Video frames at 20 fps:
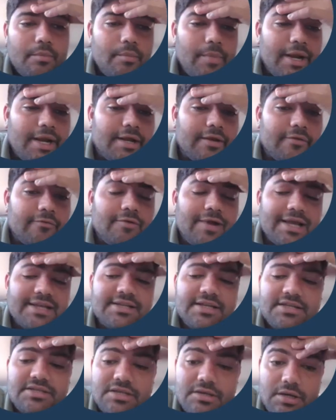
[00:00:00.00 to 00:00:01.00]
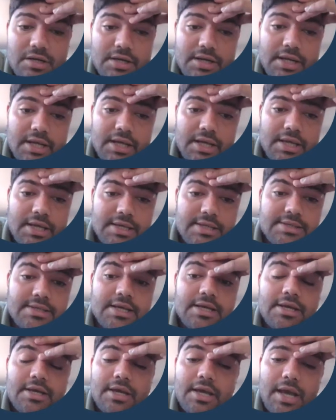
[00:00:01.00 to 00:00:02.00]
my reflection journey is
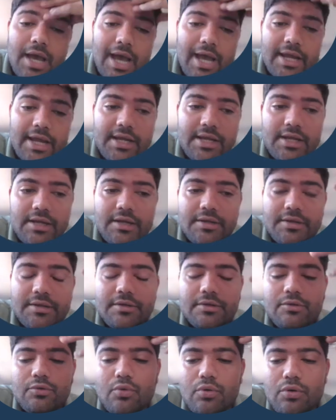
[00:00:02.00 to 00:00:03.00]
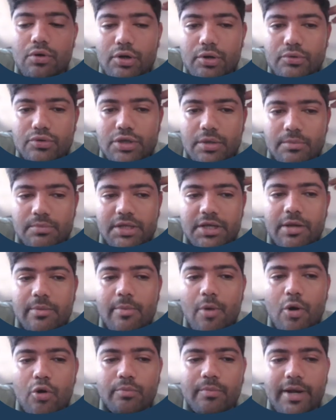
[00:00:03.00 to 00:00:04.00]
I told you something
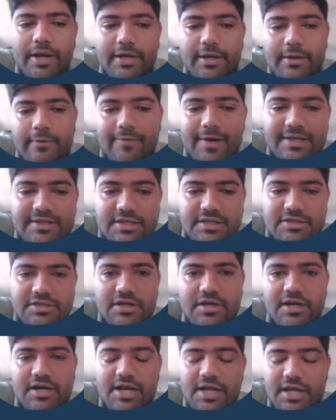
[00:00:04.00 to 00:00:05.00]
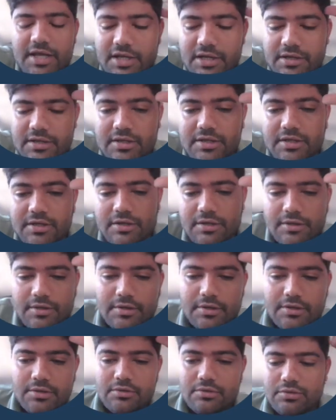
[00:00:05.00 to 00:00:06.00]
about my reflection journey here.
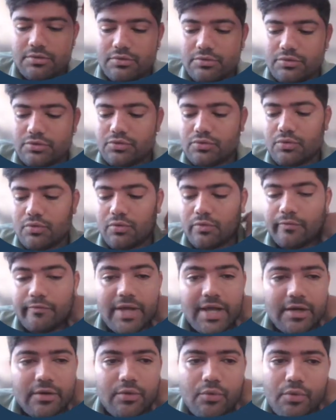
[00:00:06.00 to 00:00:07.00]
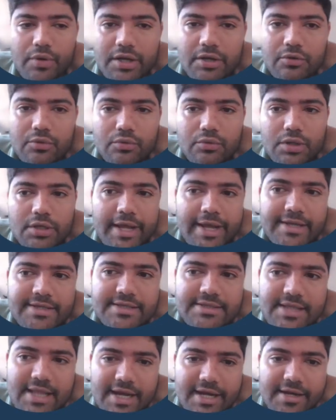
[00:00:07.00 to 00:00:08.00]
So, we are going to the
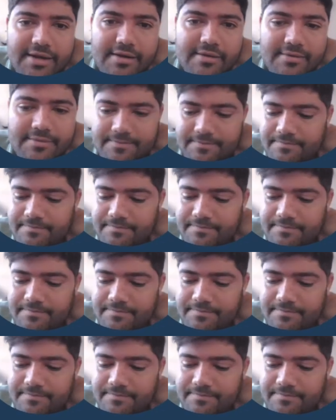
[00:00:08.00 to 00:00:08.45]
next slide.